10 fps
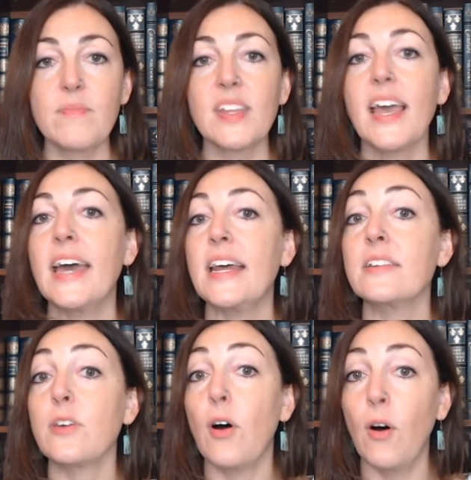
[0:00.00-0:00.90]
And as
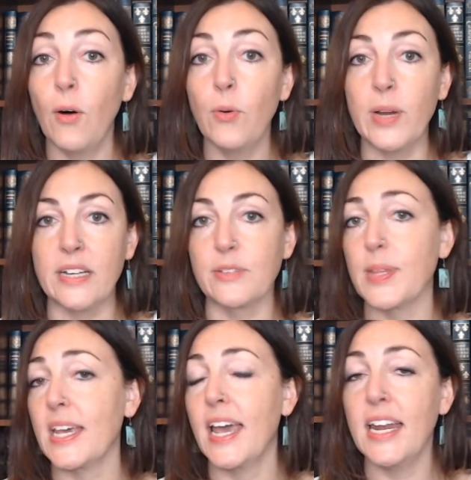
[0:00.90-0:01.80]
always, with
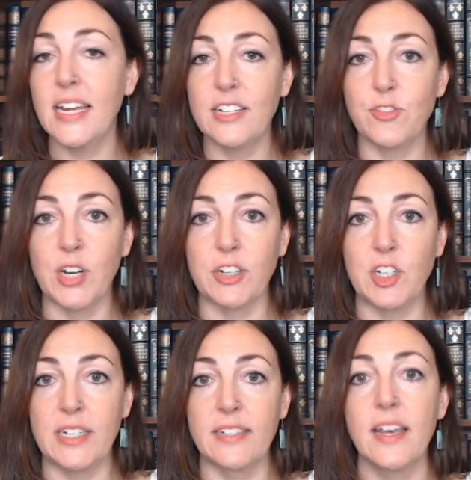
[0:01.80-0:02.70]
any
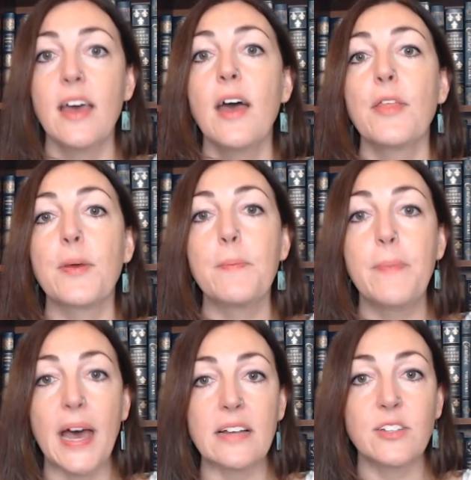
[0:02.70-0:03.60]
instructions, the
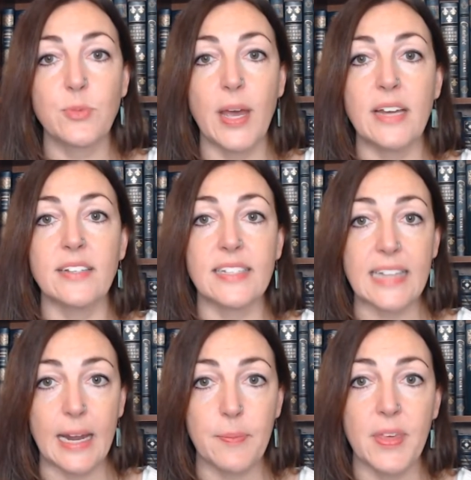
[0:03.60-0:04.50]
best way to set
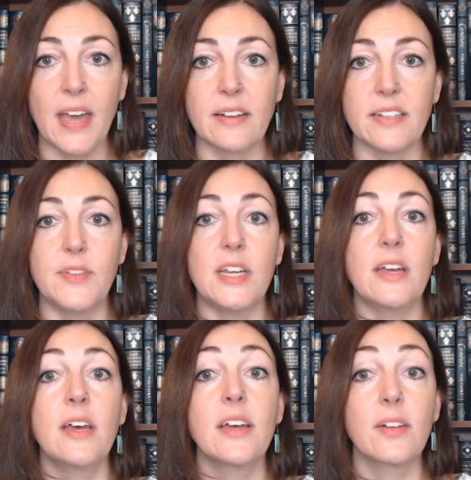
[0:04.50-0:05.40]
up the activity
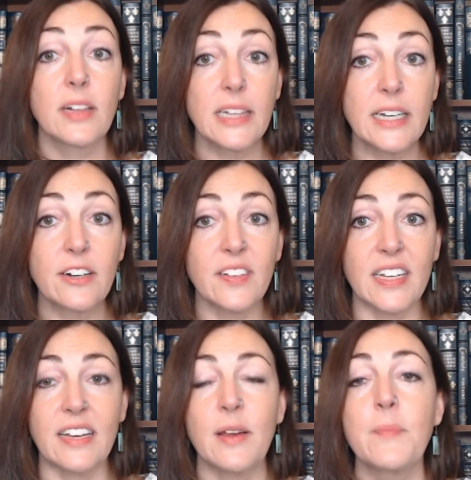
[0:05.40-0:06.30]

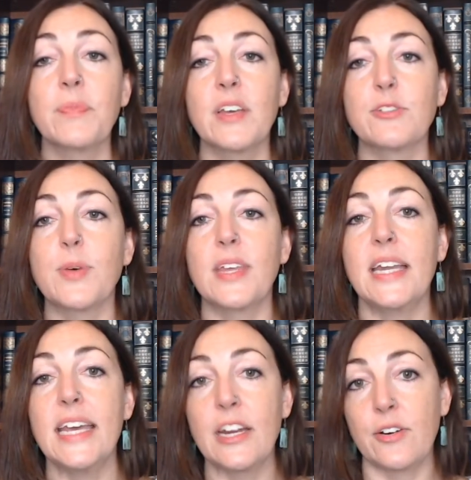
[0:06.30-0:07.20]
clearly is with an
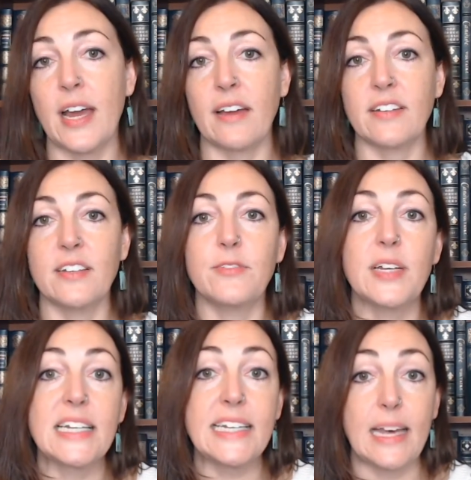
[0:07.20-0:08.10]

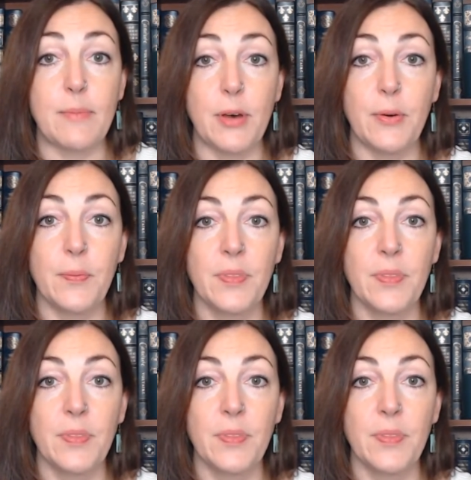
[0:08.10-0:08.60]
interactive demo.